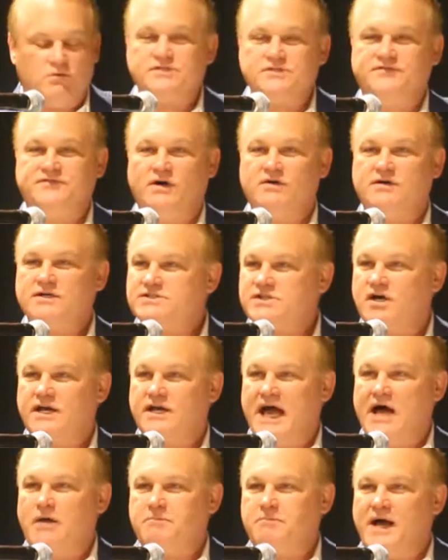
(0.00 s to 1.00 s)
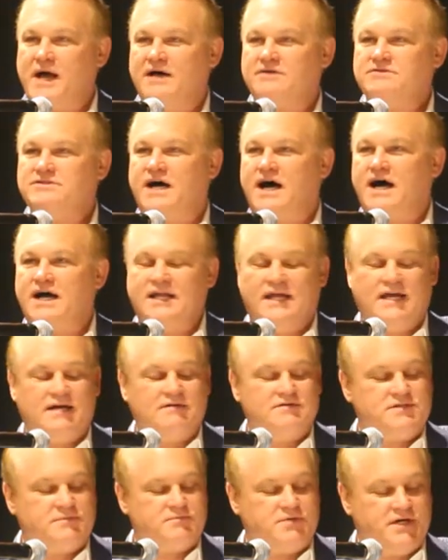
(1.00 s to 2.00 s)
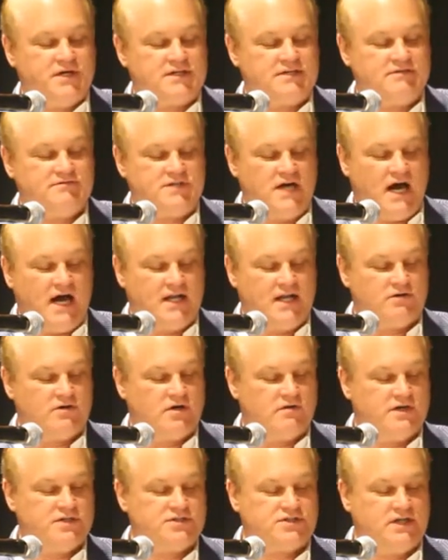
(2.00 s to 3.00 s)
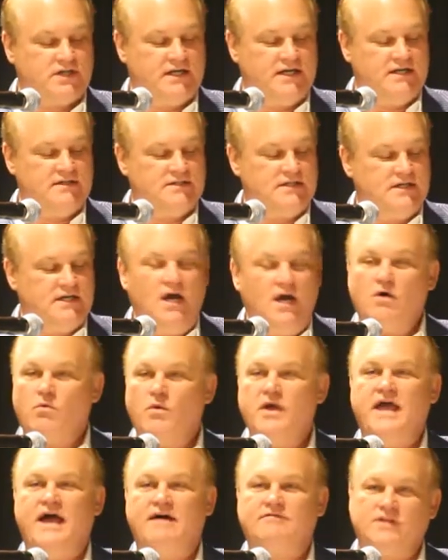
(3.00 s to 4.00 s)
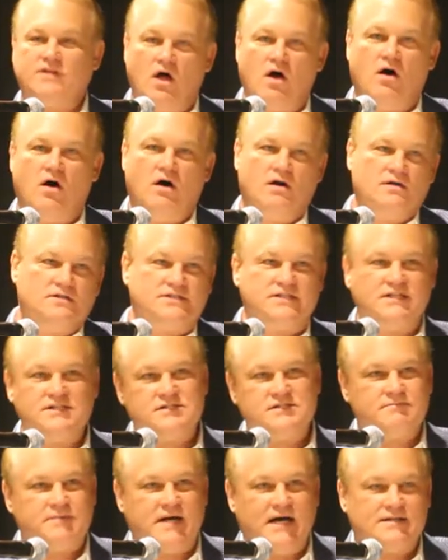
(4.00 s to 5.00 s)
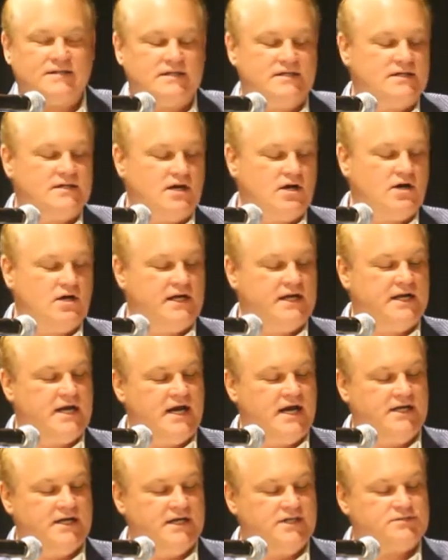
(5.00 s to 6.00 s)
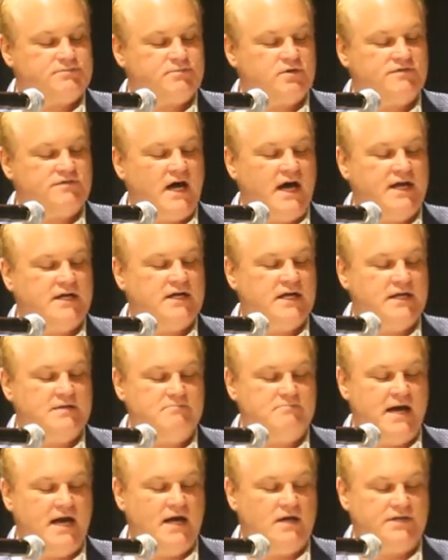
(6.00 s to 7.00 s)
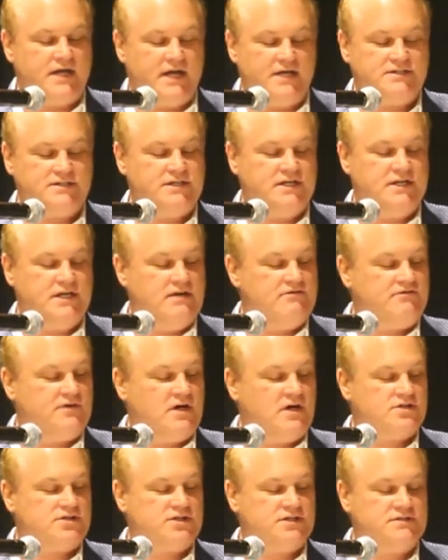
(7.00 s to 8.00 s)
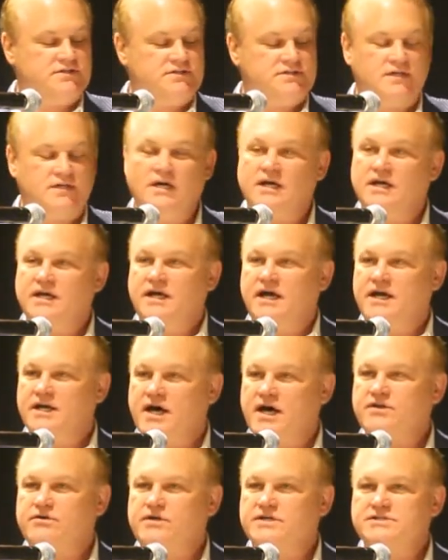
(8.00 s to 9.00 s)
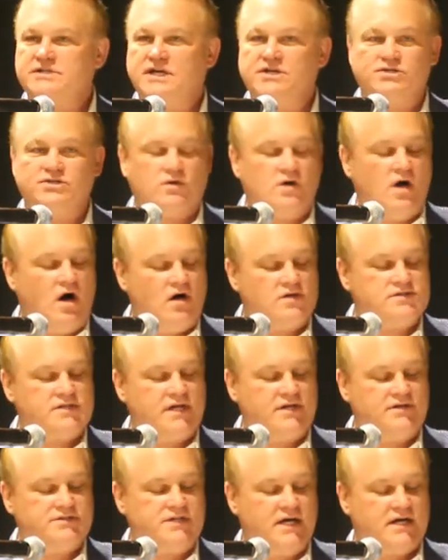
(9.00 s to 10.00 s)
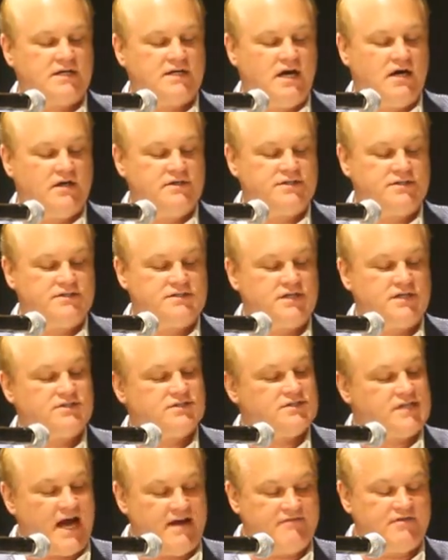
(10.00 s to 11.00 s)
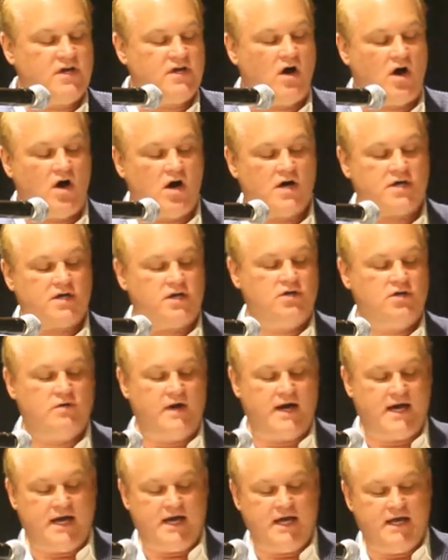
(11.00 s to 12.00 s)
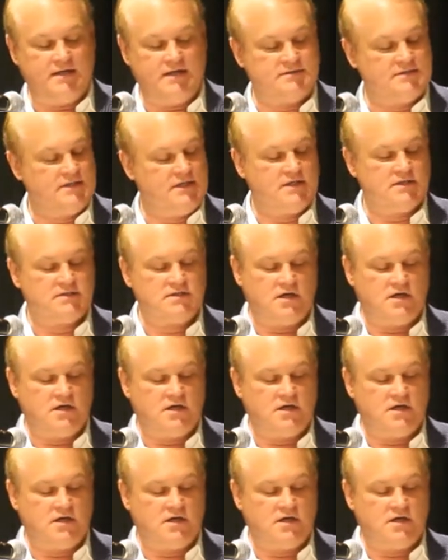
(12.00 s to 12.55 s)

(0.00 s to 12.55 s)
was focused on outbound dialing, it was a predictive dialer originally, we have long, since about the early 90s, provided inbound ACD functions and other essential call center technologies such as IVR, QA,